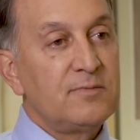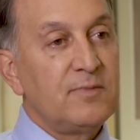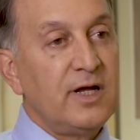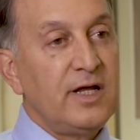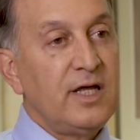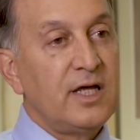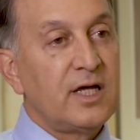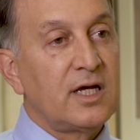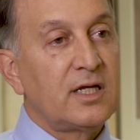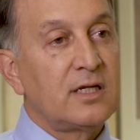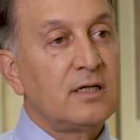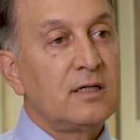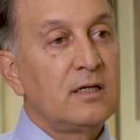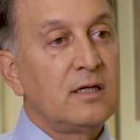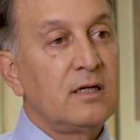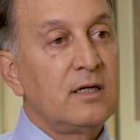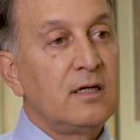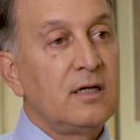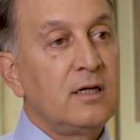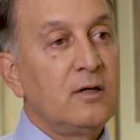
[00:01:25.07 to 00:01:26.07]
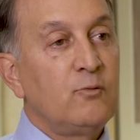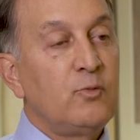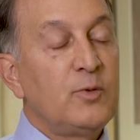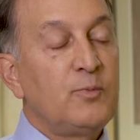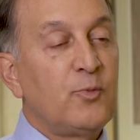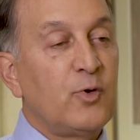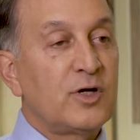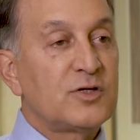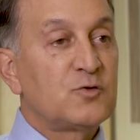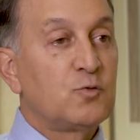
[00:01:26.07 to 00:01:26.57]
in my hand, we
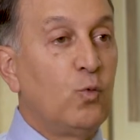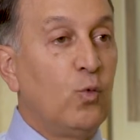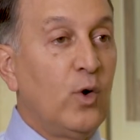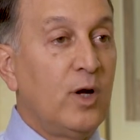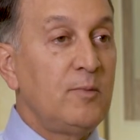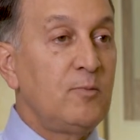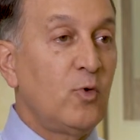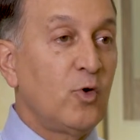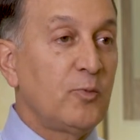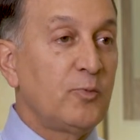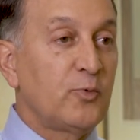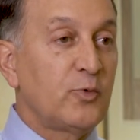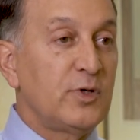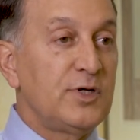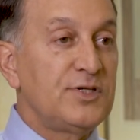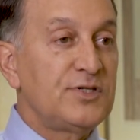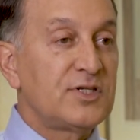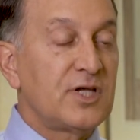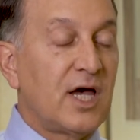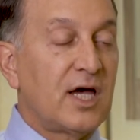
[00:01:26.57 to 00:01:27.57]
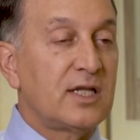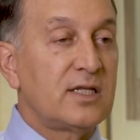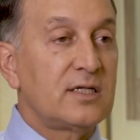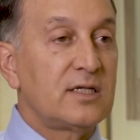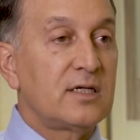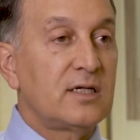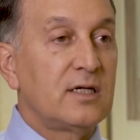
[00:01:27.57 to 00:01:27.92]
press one more preset,